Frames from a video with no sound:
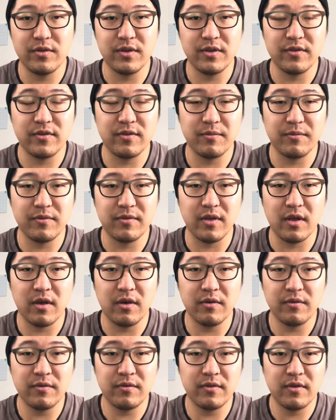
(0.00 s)
things
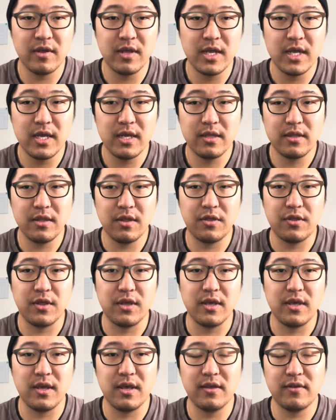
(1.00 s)
themselves, the
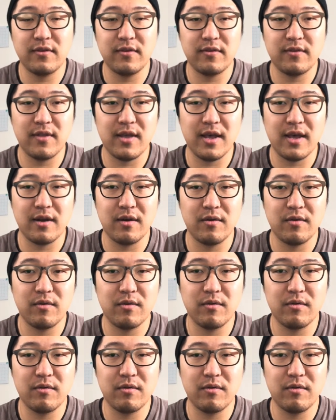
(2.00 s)
thing is that